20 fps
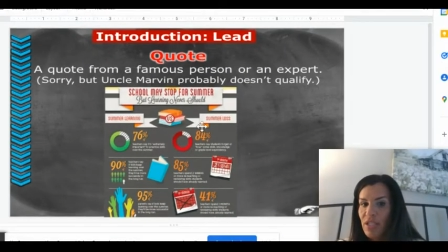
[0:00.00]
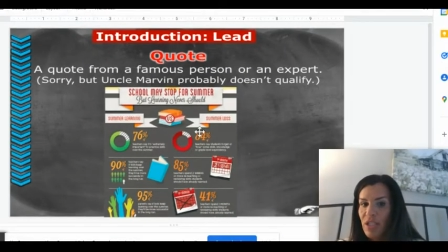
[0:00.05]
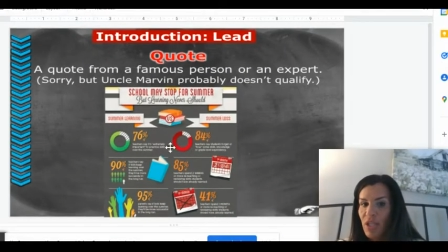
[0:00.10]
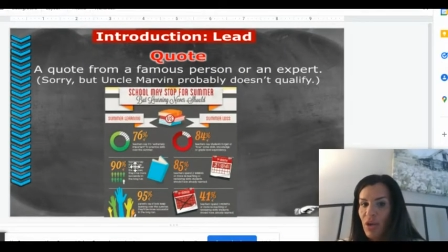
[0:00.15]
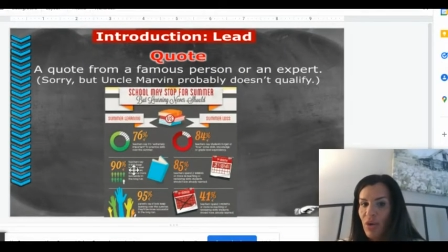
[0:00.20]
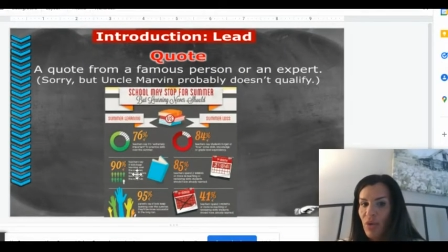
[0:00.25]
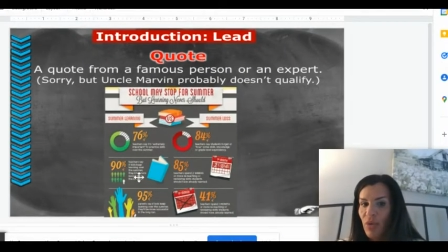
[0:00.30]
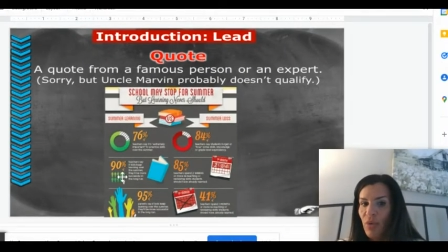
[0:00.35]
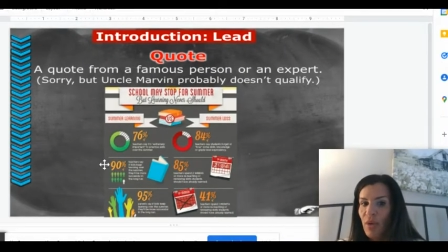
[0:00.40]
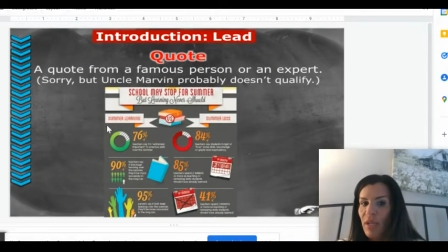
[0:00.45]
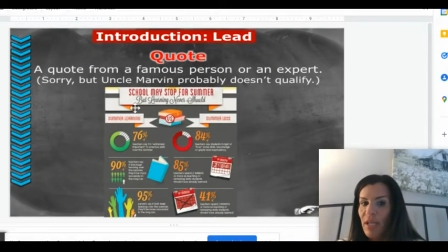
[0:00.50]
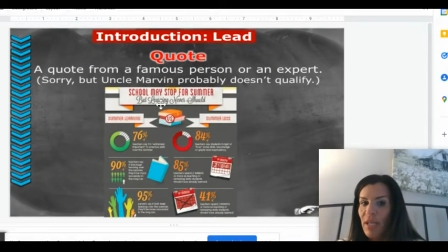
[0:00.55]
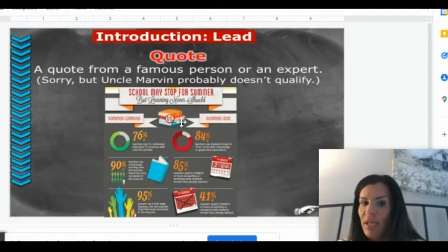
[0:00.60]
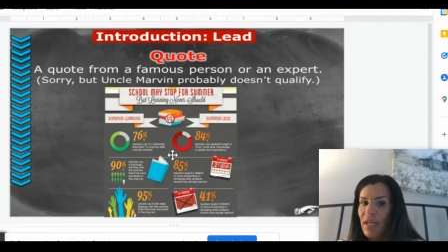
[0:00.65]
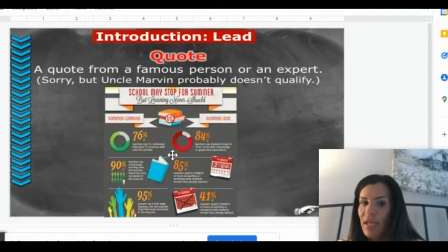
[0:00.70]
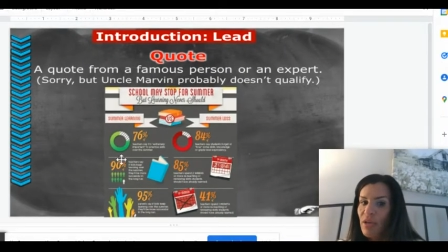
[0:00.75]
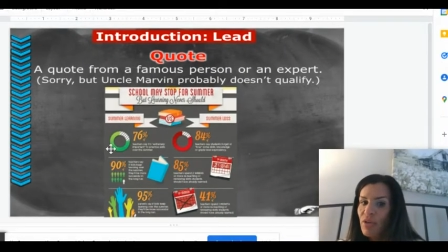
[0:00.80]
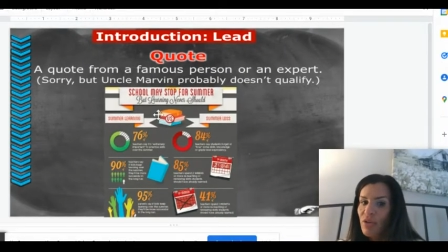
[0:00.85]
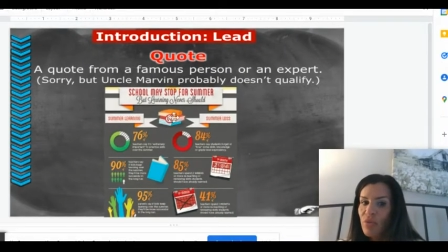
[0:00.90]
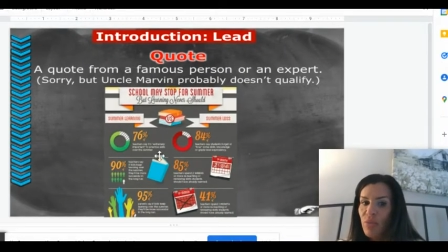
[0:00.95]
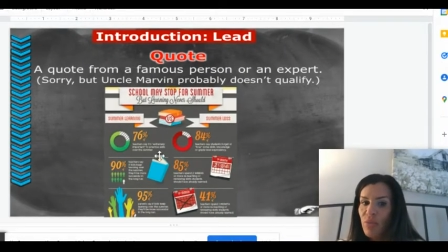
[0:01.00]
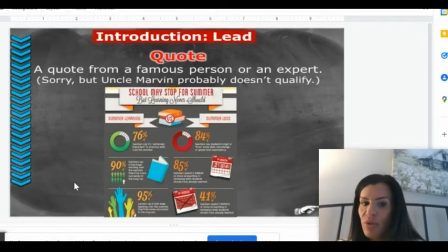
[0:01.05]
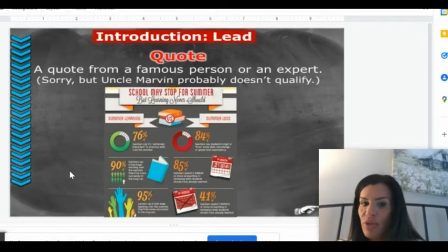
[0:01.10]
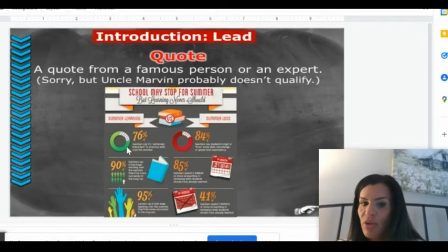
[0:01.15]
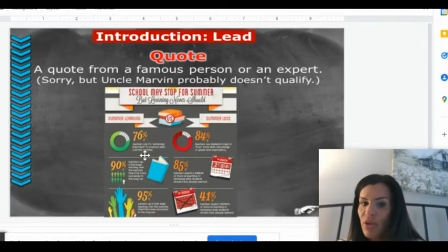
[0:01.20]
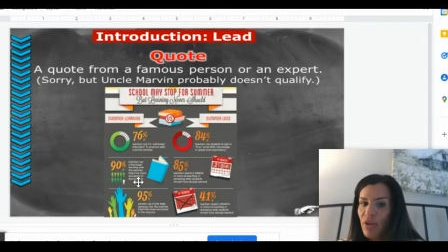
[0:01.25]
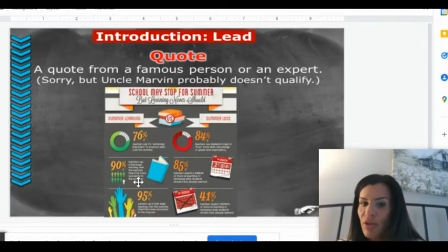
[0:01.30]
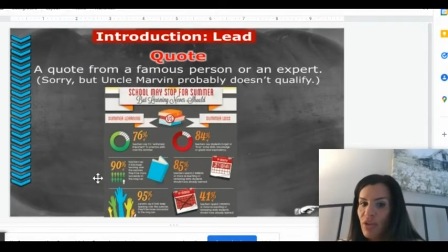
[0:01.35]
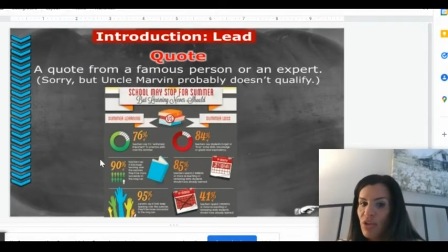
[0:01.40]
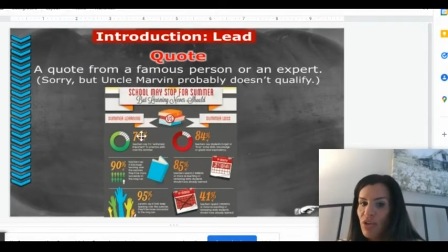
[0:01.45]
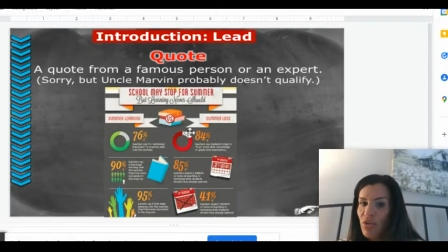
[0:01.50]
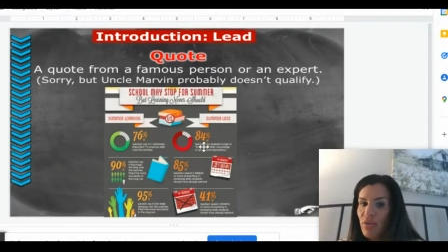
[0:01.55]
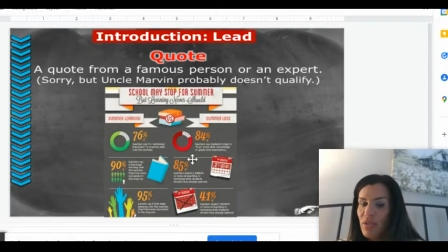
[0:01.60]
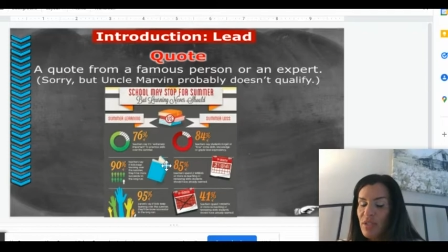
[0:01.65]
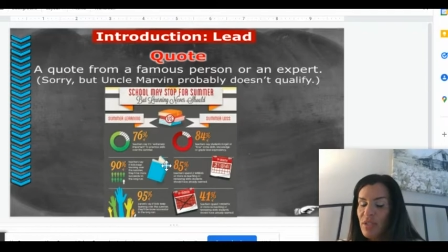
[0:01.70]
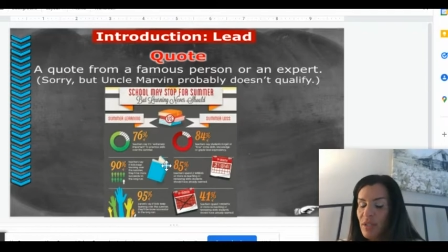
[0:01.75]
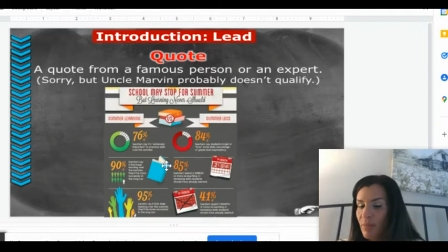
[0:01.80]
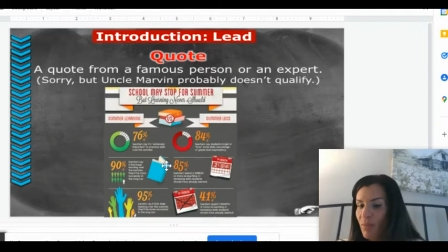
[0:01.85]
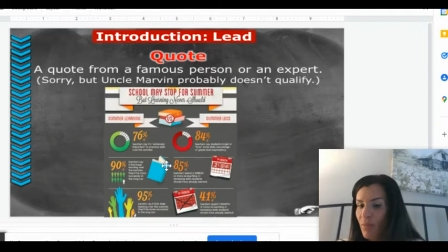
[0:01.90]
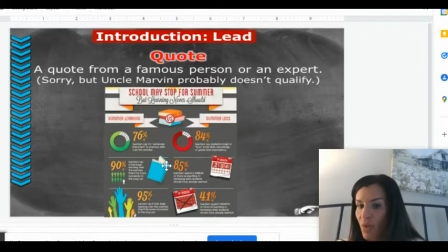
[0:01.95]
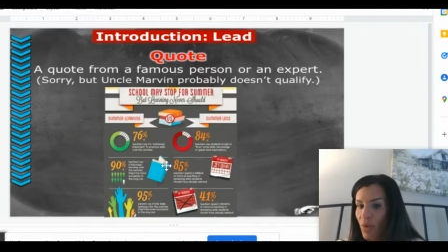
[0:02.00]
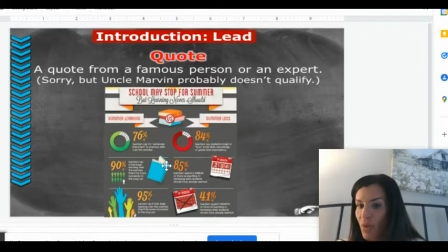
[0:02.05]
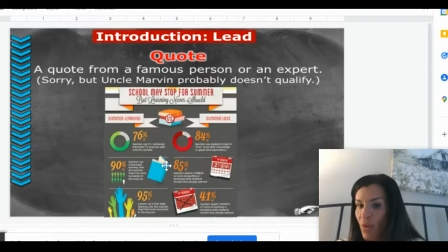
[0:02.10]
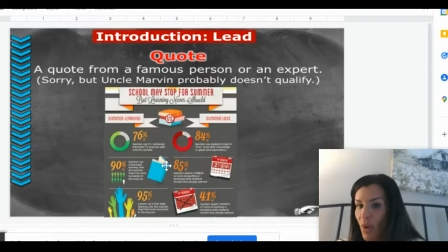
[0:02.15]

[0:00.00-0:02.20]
So here's where you could use some